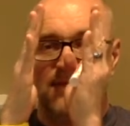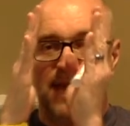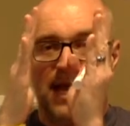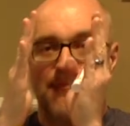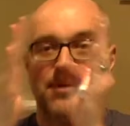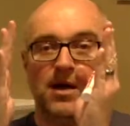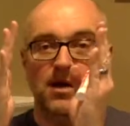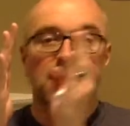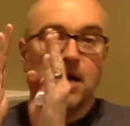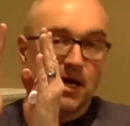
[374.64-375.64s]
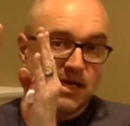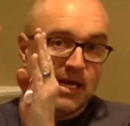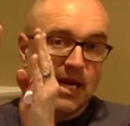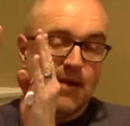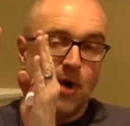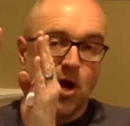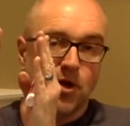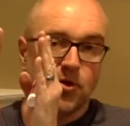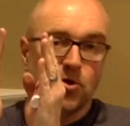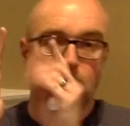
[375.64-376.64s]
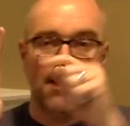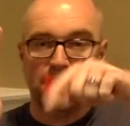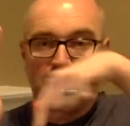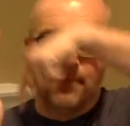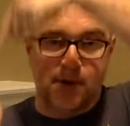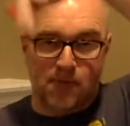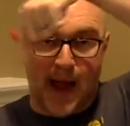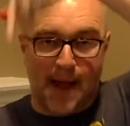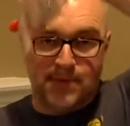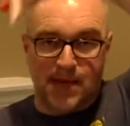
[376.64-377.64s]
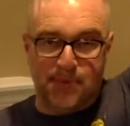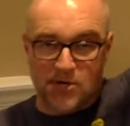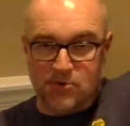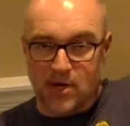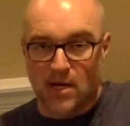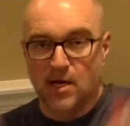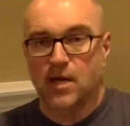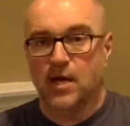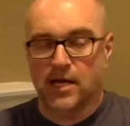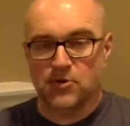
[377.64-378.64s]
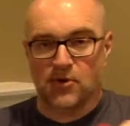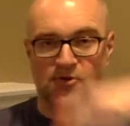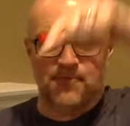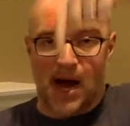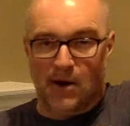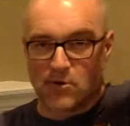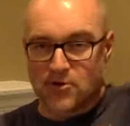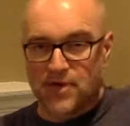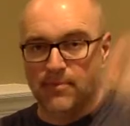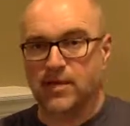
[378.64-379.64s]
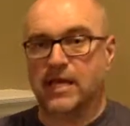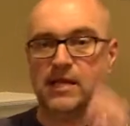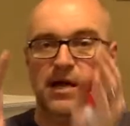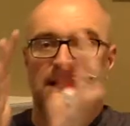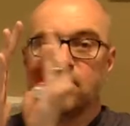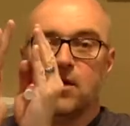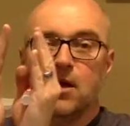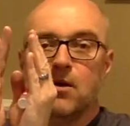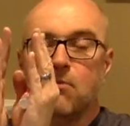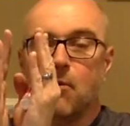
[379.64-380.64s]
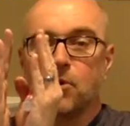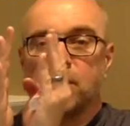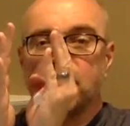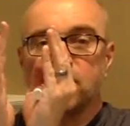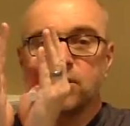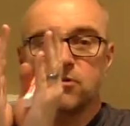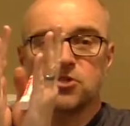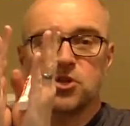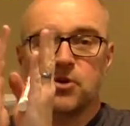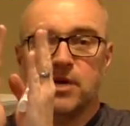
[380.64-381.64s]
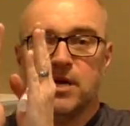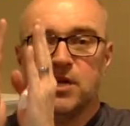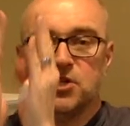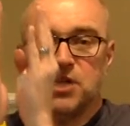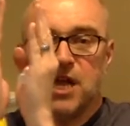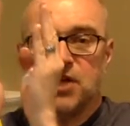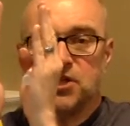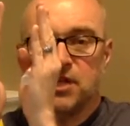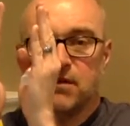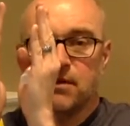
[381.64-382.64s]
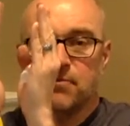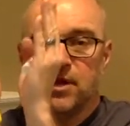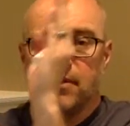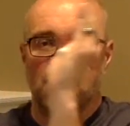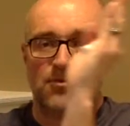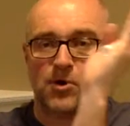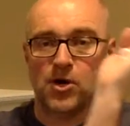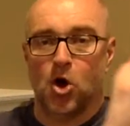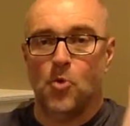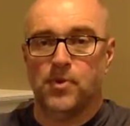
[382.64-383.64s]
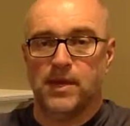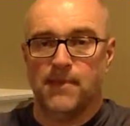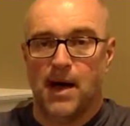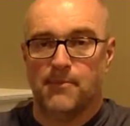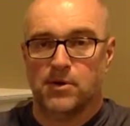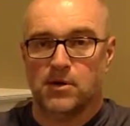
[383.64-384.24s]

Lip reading: that make up a DNA molecule. Remember, they'd be wrapped up into a spiral double helix. What we're going to do during initiation is simply this. We're going to open them up.